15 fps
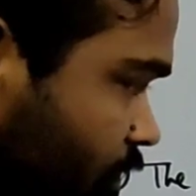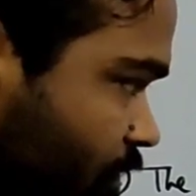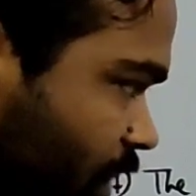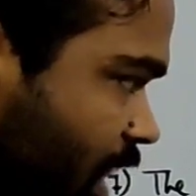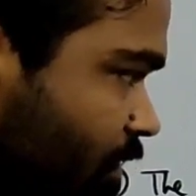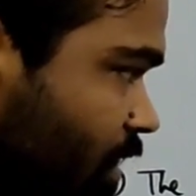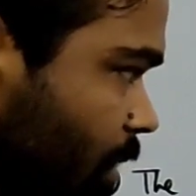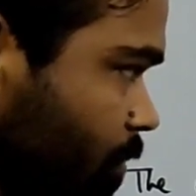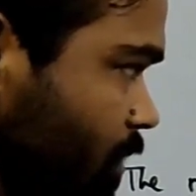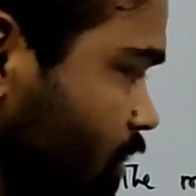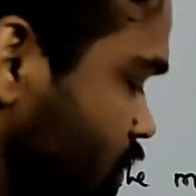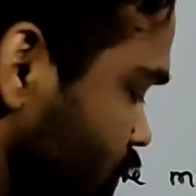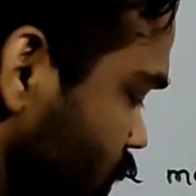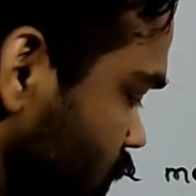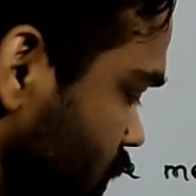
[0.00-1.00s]
5
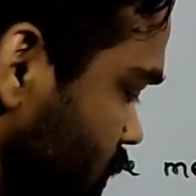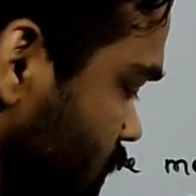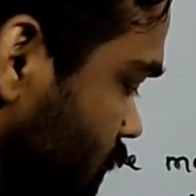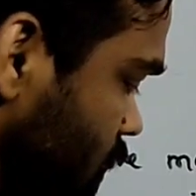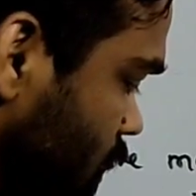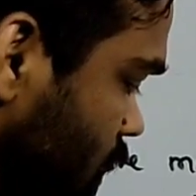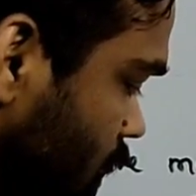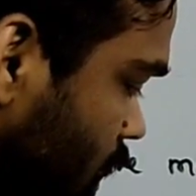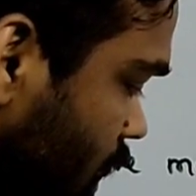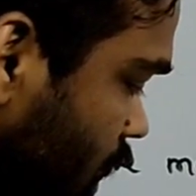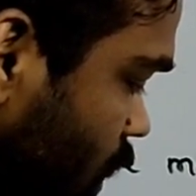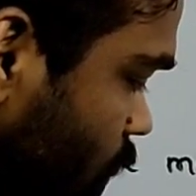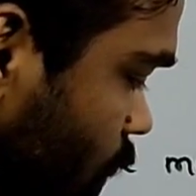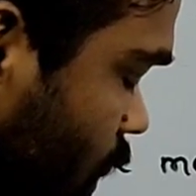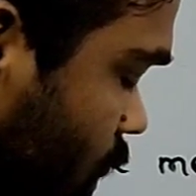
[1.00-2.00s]
numbers, which is
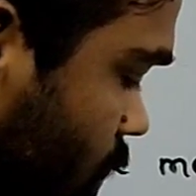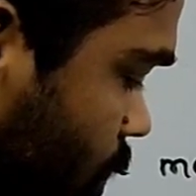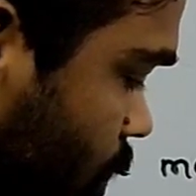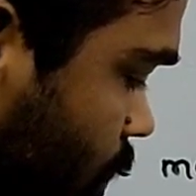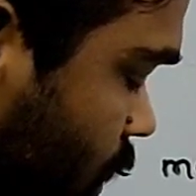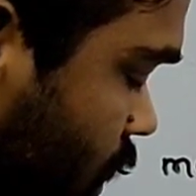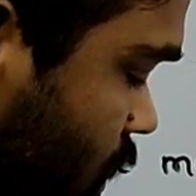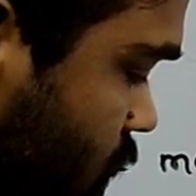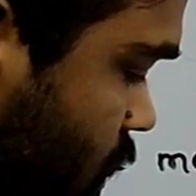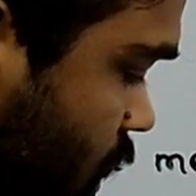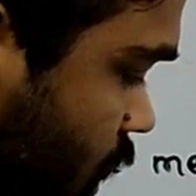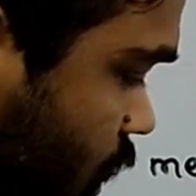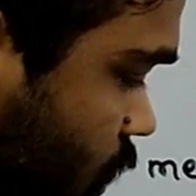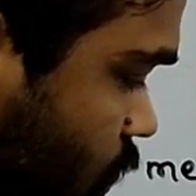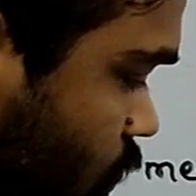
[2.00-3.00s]
A1 plus
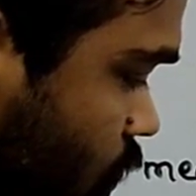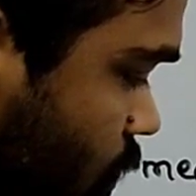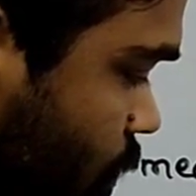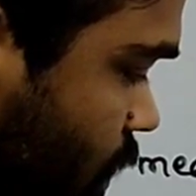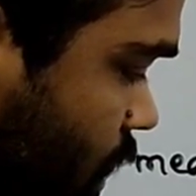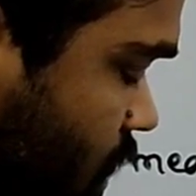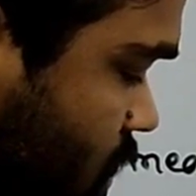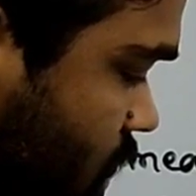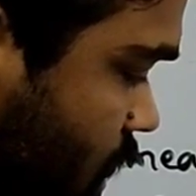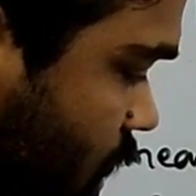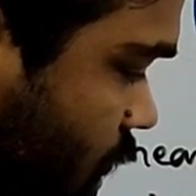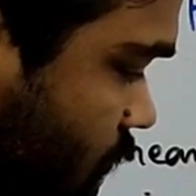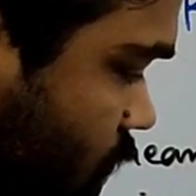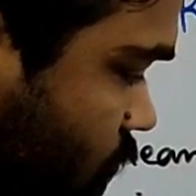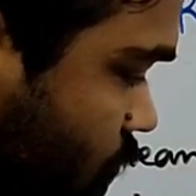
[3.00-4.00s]
A2 plus
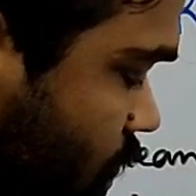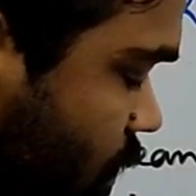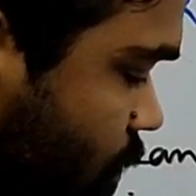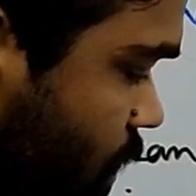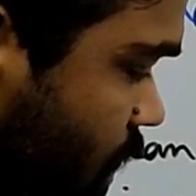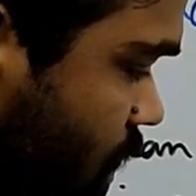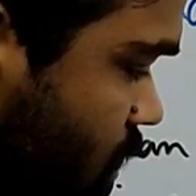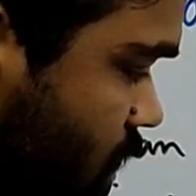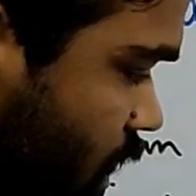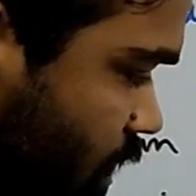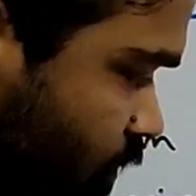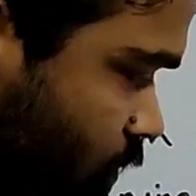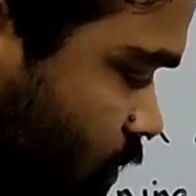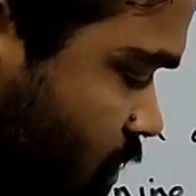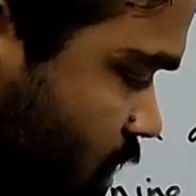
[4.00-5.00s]
A3 plus
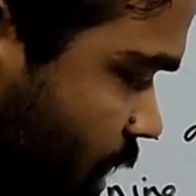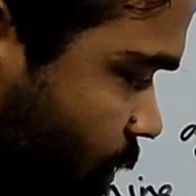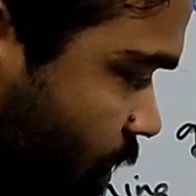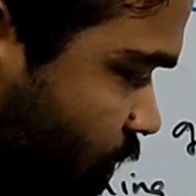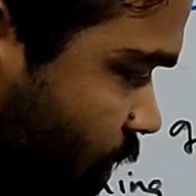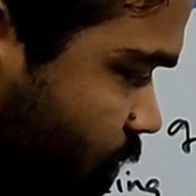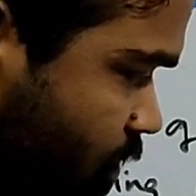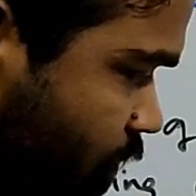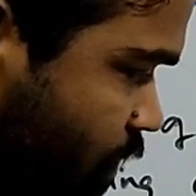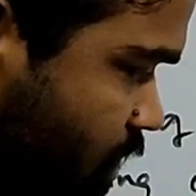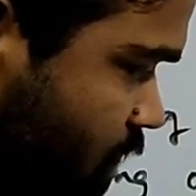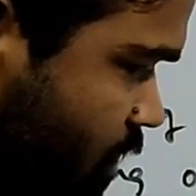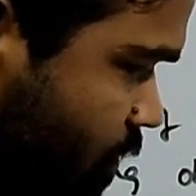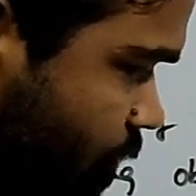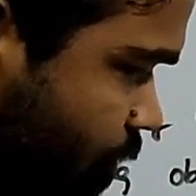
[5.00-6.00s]
A4, sum of
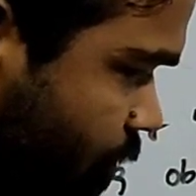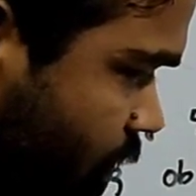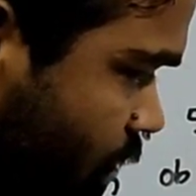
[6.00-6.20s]
observation